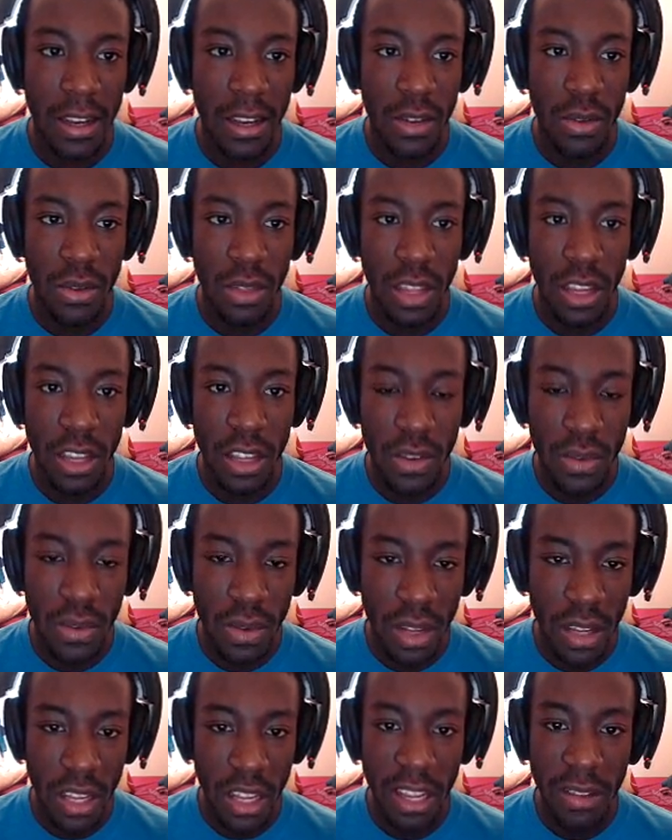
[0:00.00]
You think you
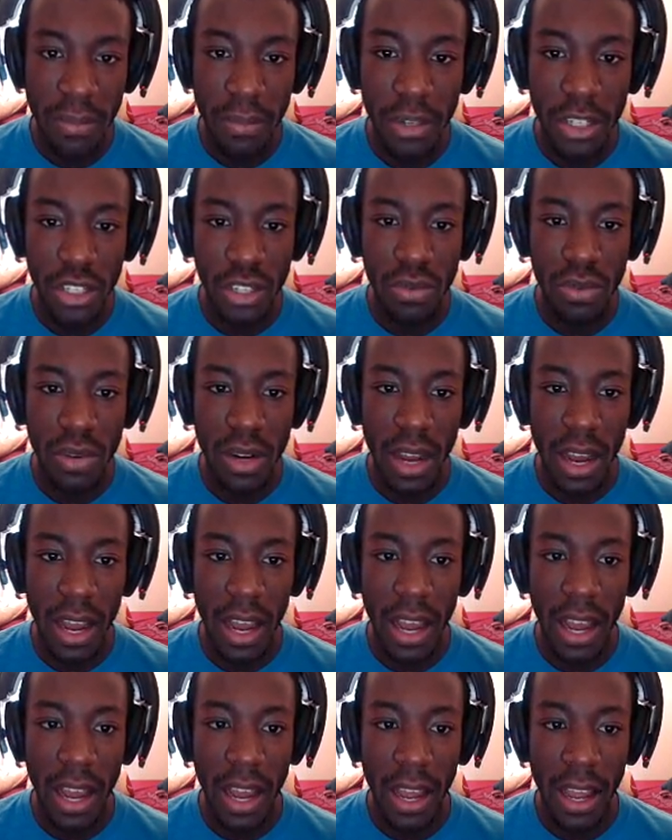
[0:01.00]
good, but you
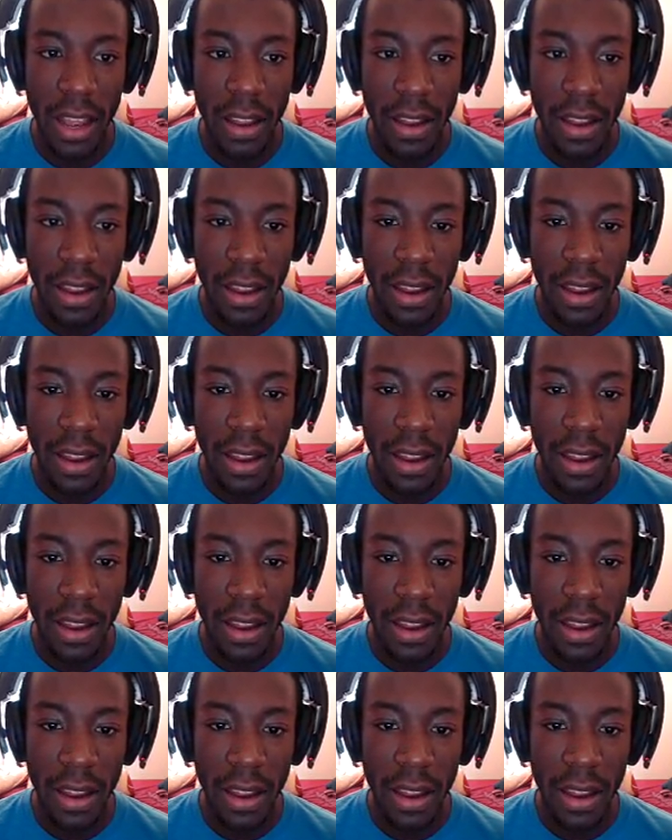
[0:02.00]
not.